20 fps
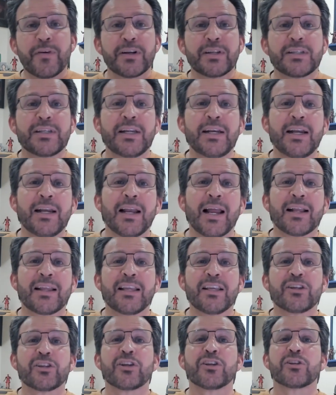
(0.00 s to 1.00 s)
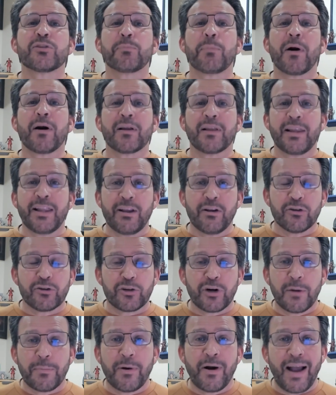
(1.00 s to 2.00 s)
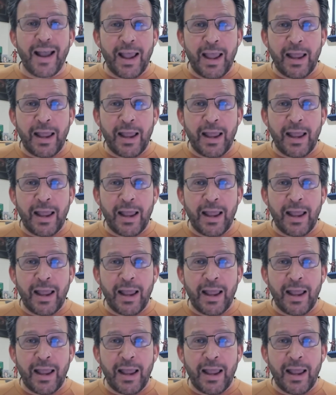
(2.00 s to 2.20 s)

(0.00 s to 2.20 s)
a city like this could spark legal trouble and